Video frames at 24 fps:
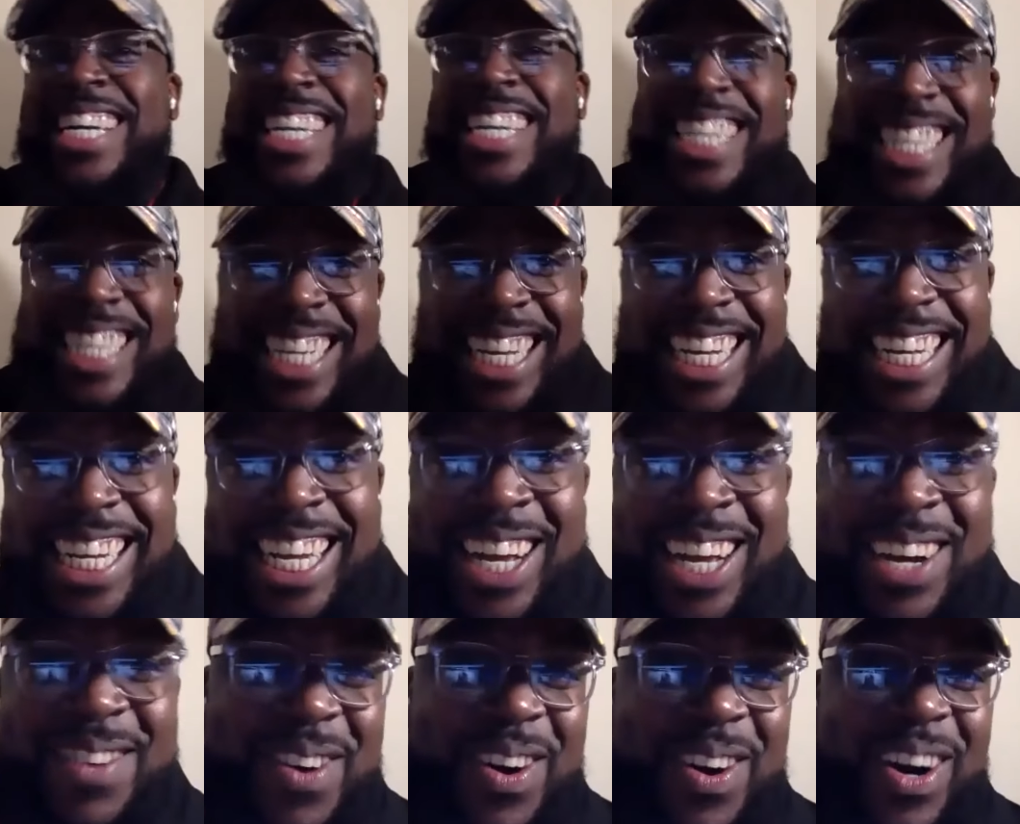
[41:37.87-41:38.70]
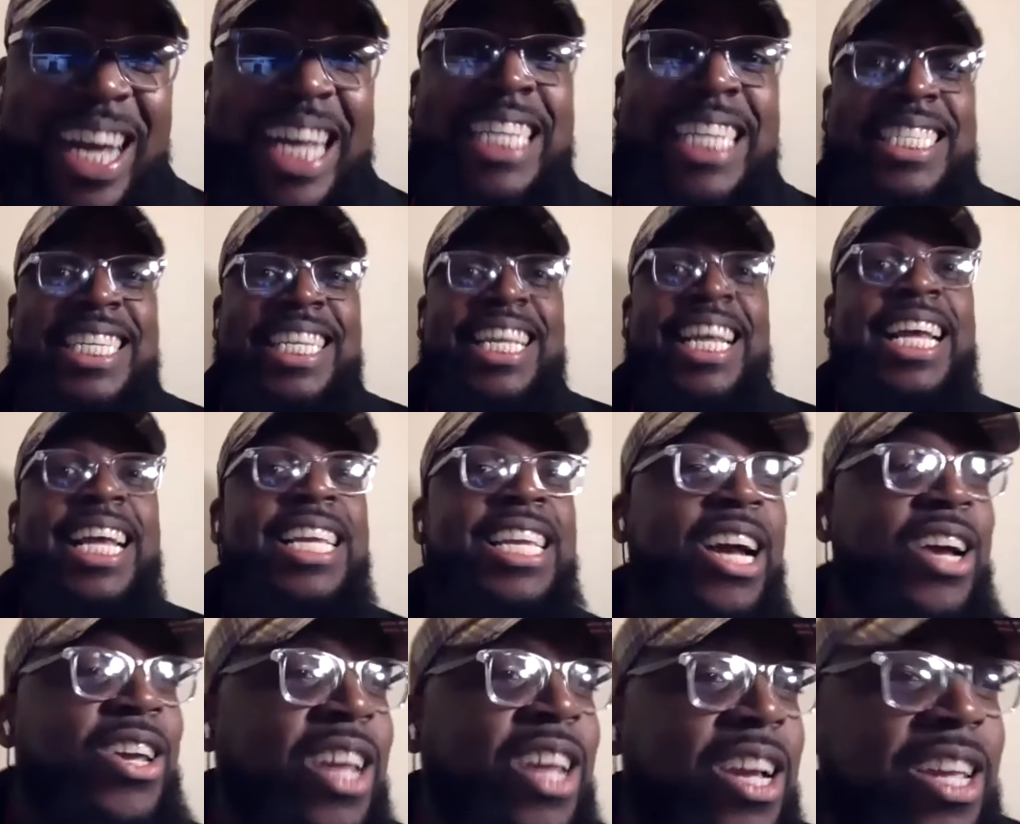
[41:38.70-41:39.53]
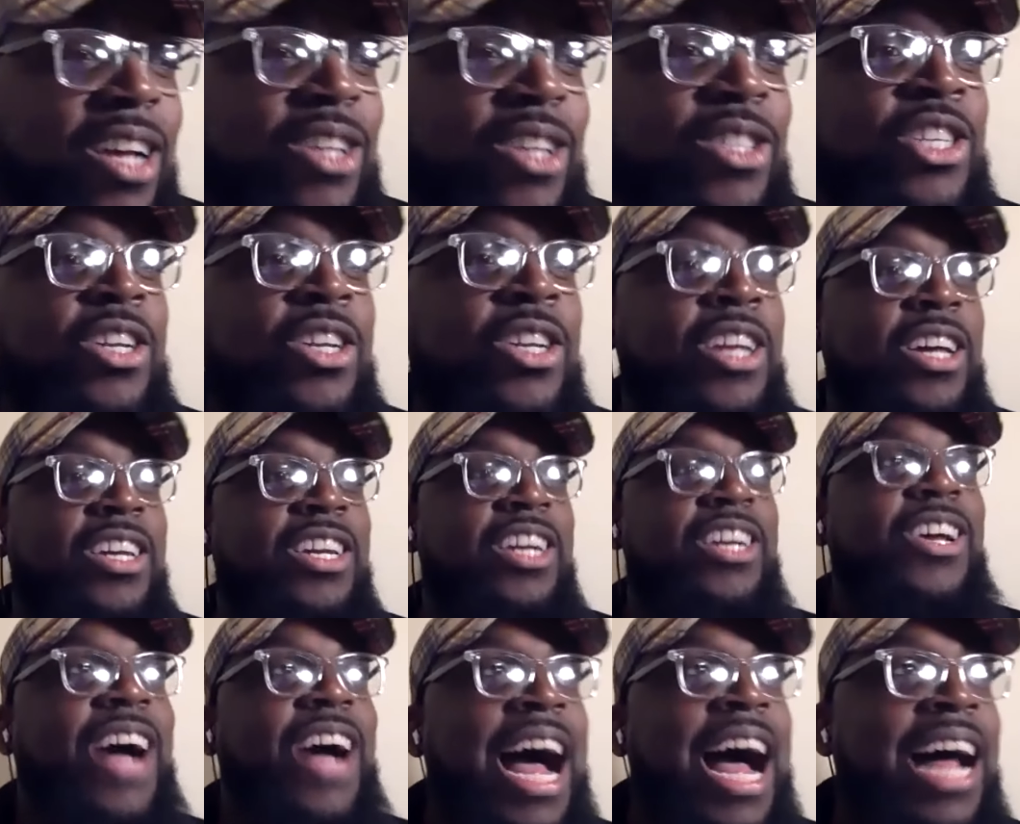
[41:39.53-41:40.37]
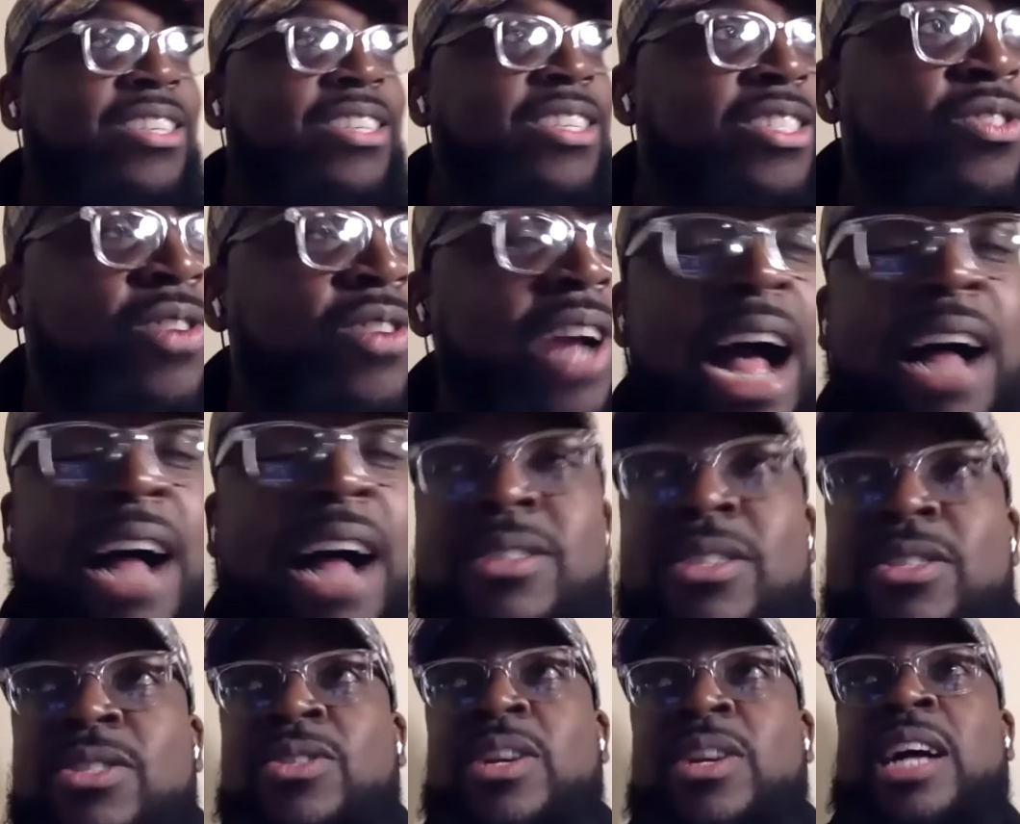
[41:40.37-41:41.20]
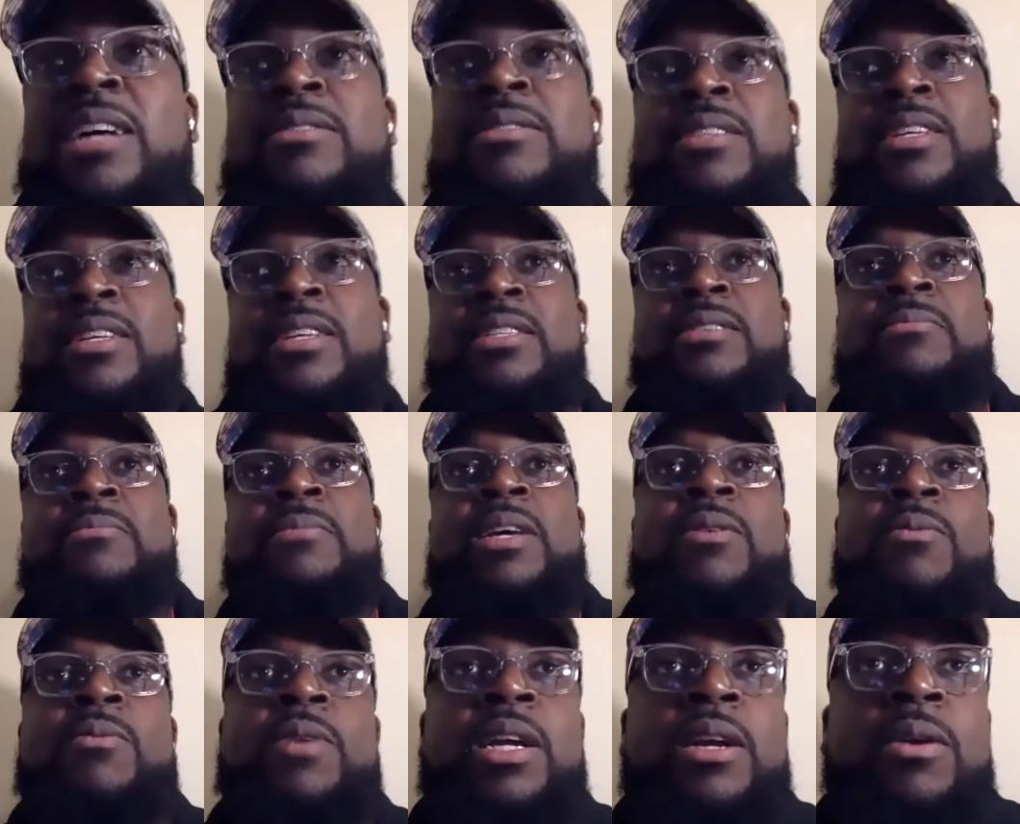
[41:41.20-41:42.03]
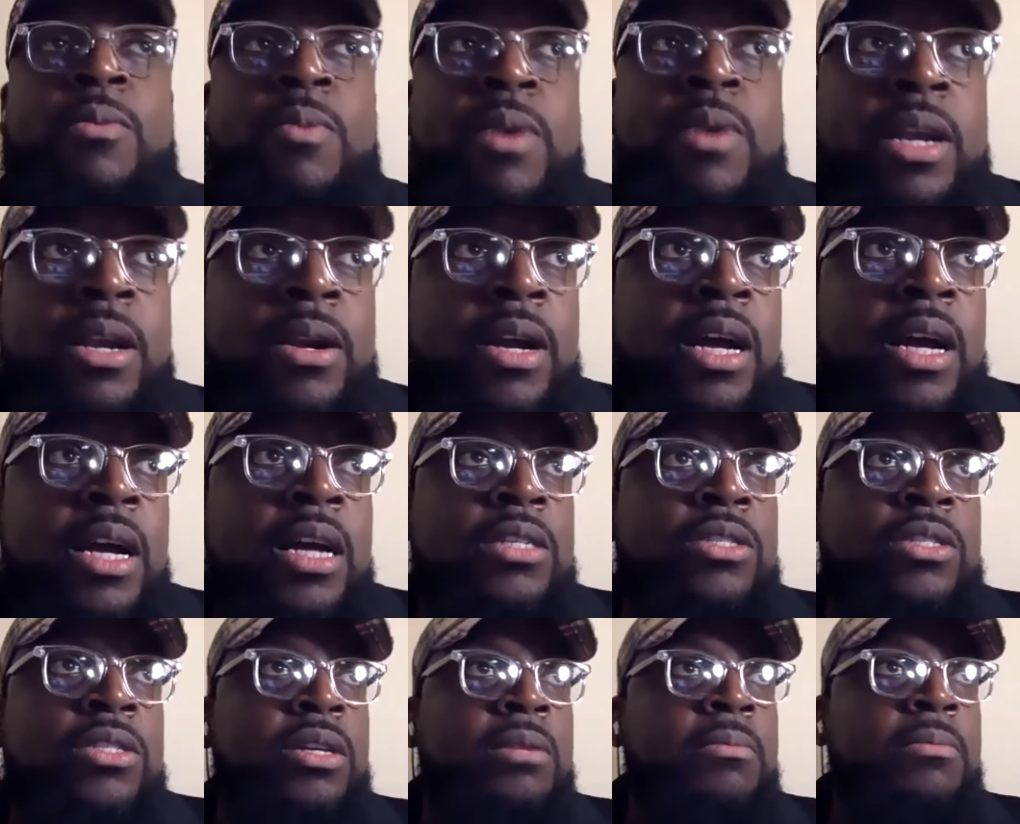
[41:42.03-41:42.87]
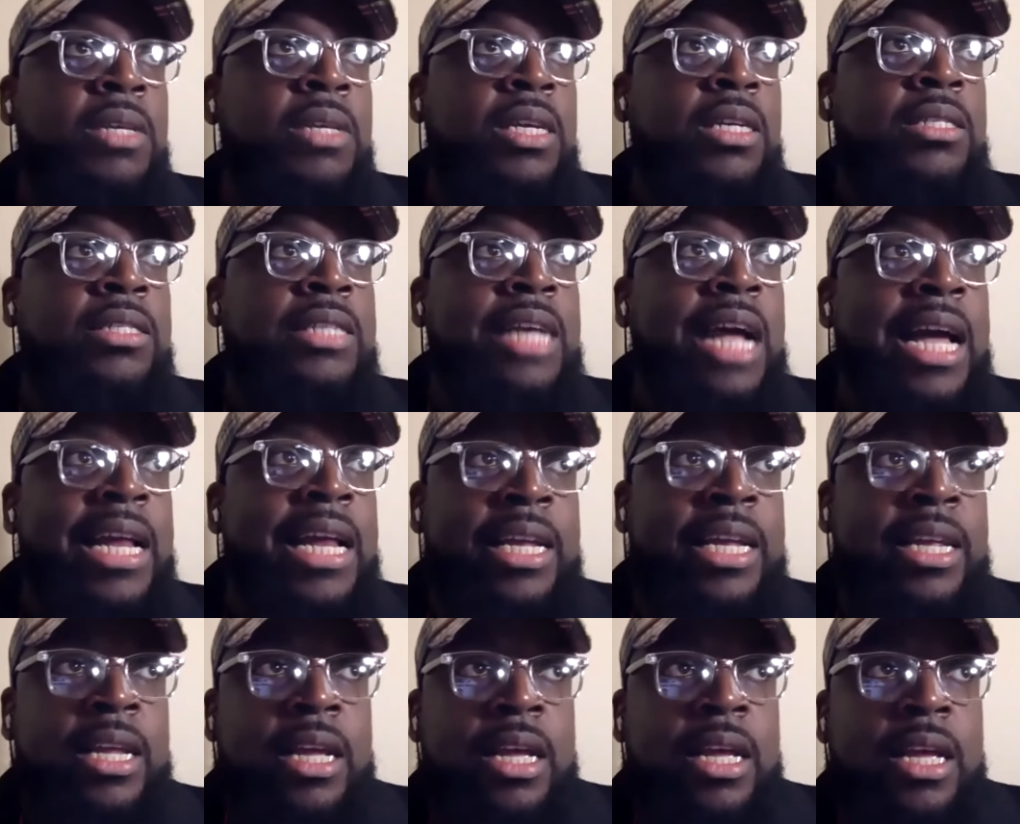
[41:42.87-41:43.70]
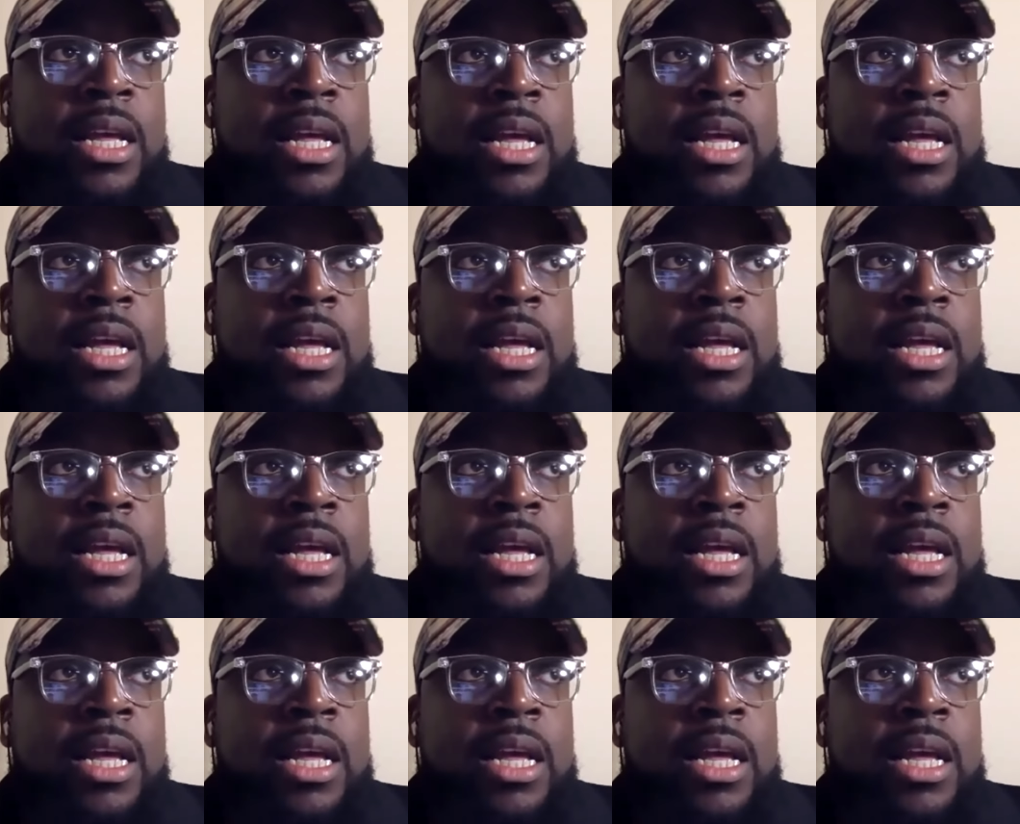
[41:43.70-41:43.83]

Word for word: wait. Come on, it's yo yo yo. So no no no. I'll just drop. I'll just drop something, man. We're we're uh, extremely excited.